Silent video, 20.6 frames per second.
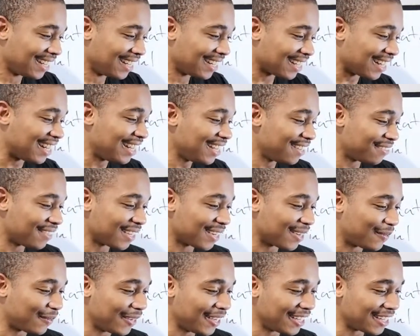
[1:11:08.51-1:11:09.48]
Leave the
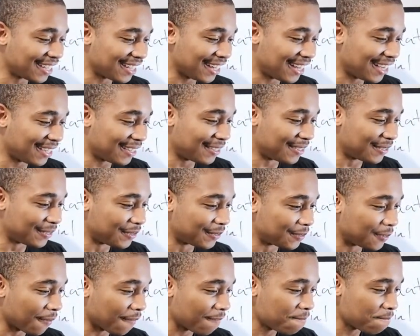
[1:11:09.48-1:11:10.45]
queen
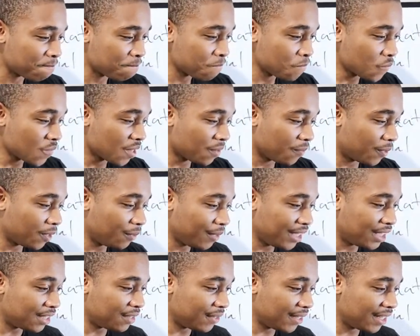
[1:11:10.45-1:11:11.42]
alone. What are we
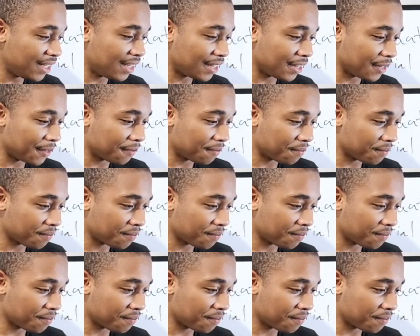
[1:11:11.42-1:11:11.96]
doing here?